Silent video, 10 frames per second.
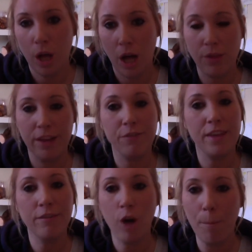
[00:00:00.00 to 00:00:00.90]
and if
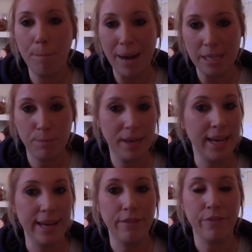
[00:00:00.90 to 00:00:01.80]
they've got bad
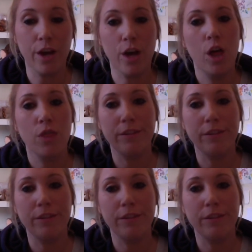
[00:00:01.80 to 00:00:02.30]
behaviour,